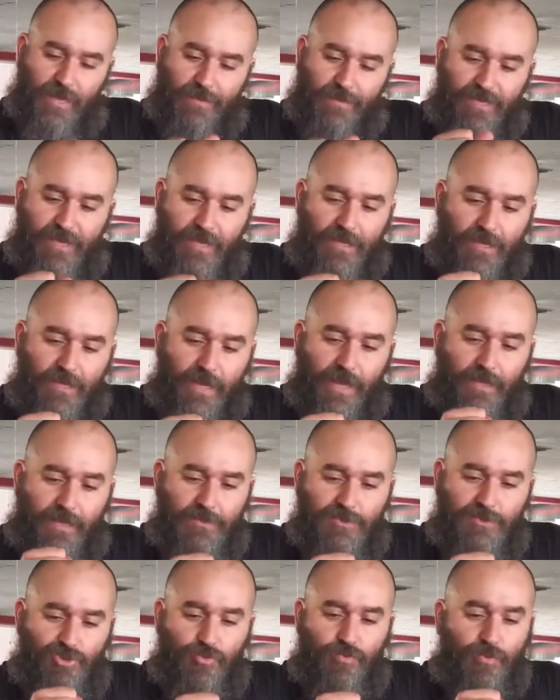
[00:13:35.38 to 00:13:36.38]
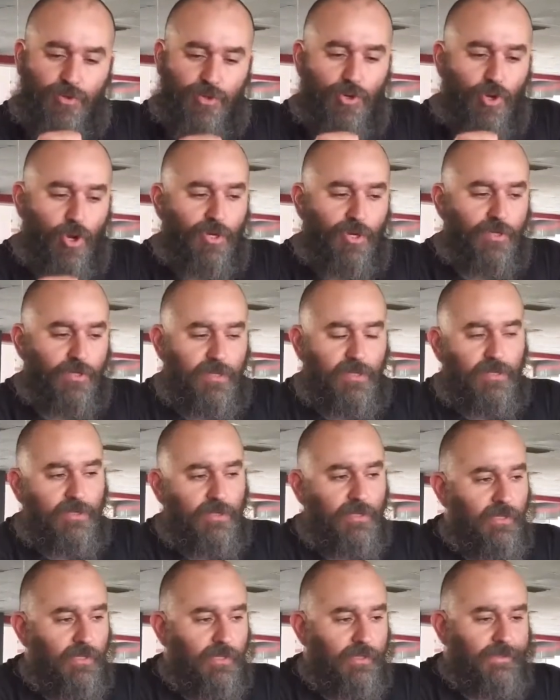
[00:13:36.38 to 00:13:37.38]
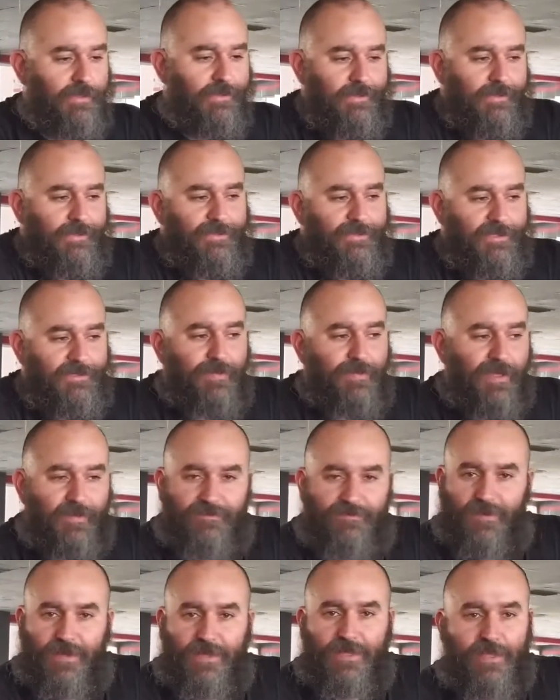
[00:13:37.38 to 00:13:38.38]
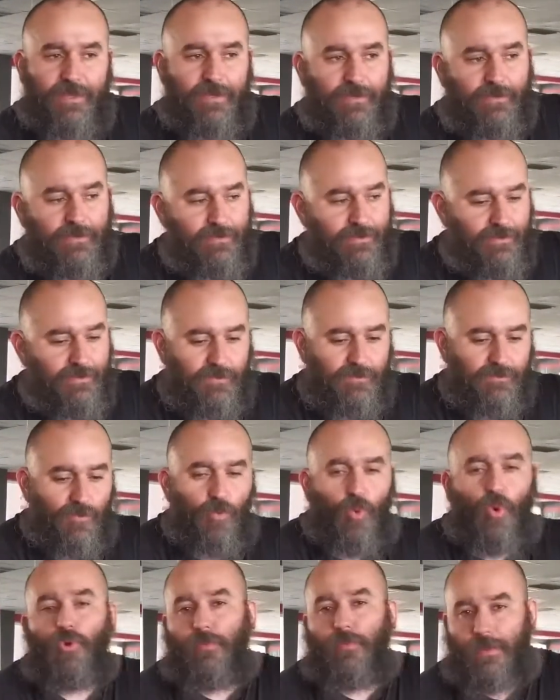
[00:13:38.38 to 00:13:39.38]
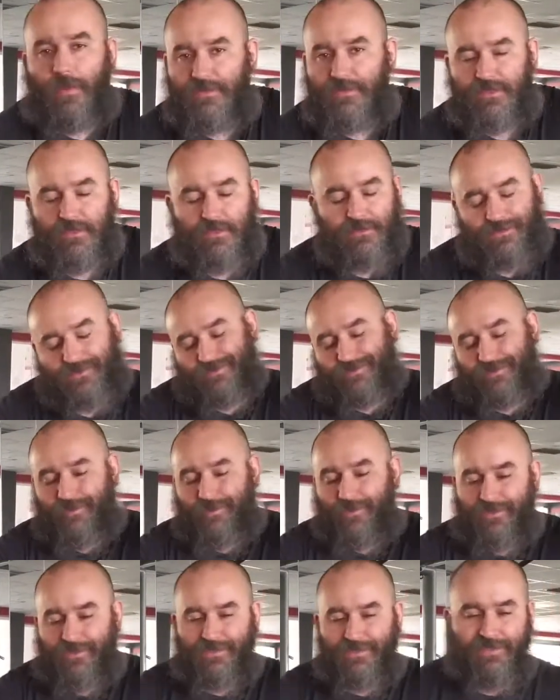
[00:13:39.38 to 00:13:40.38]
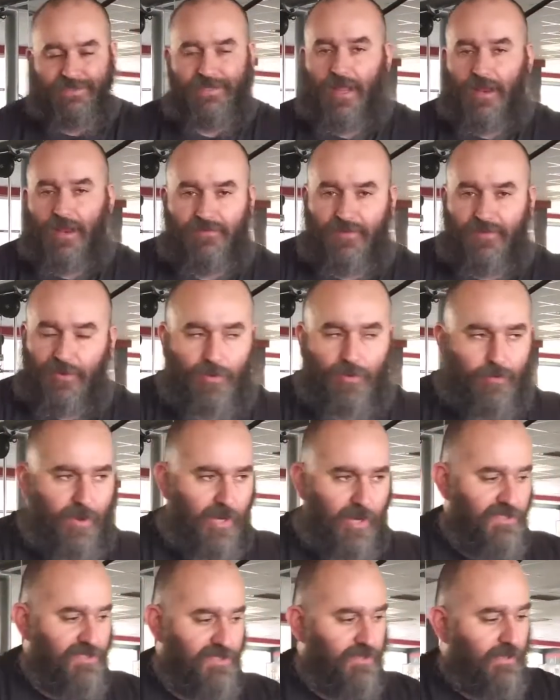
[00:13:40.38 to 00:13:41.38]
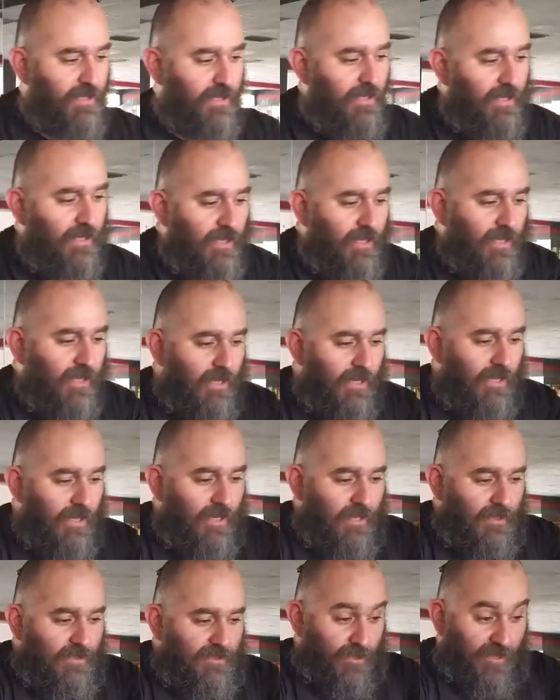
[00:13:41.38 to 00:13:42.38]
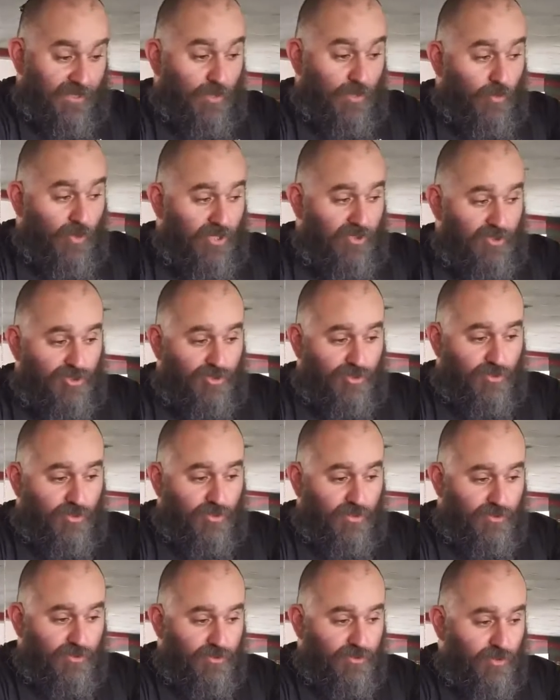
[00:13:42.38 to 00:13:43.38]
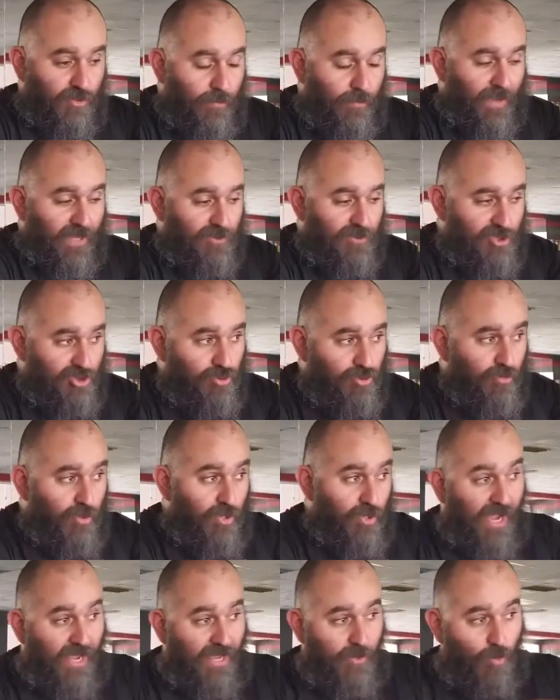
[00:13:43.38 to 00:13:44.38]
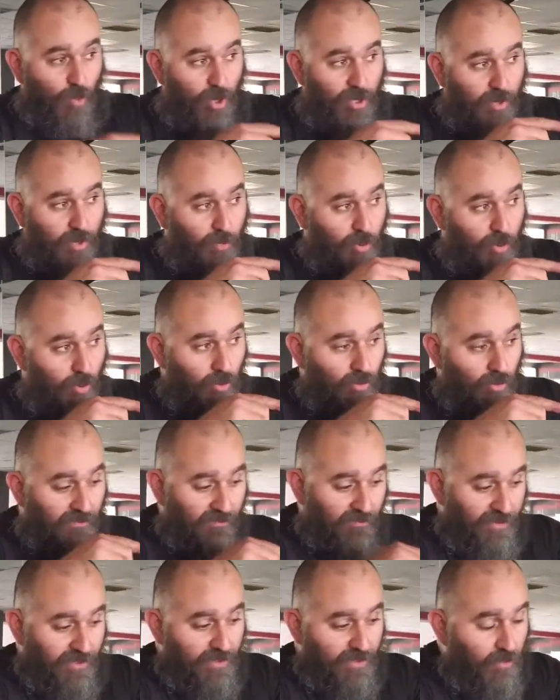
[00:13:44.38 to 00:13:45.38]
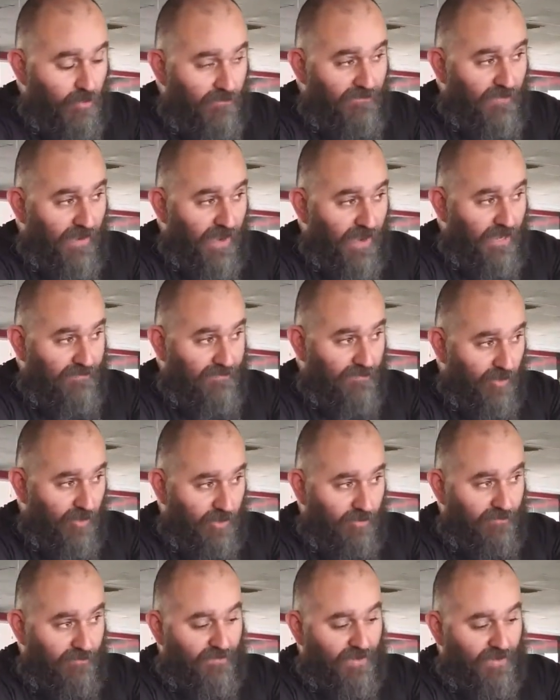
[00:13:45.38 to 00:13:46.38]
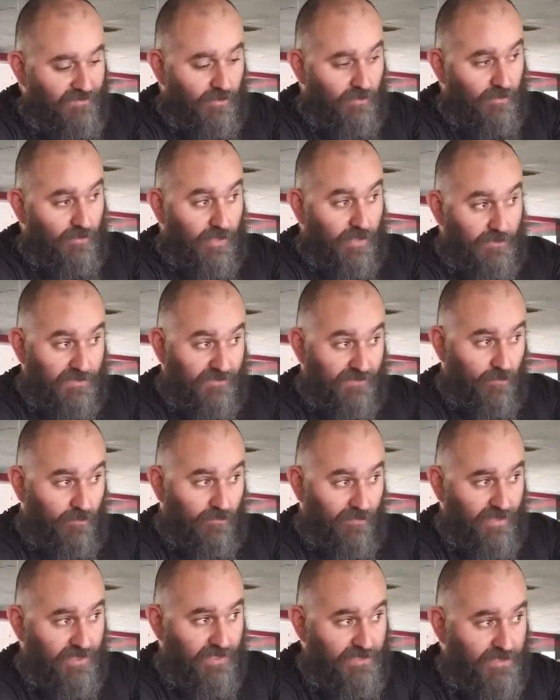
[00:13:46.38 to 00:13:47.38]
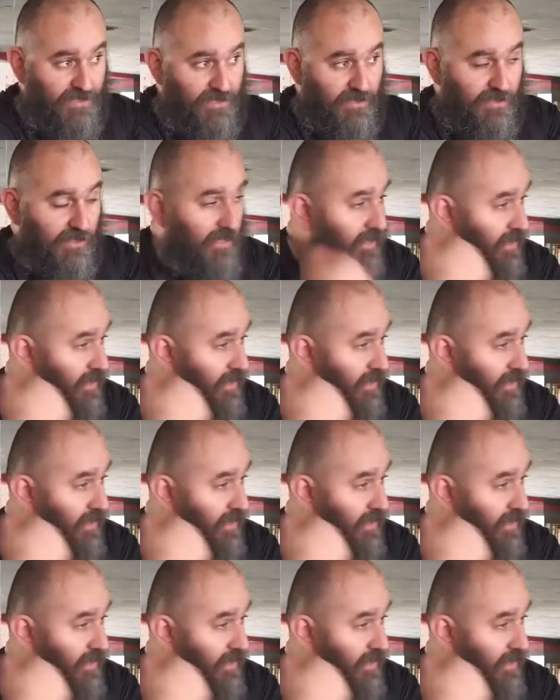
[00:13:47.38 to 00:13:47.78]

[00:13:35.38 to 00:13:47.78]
getting like super knotted just by the fucking warm-ups. So you know, it's not a fair comparison. So I can't wait to go back to sumo. I want to pull 305 kilograms from this,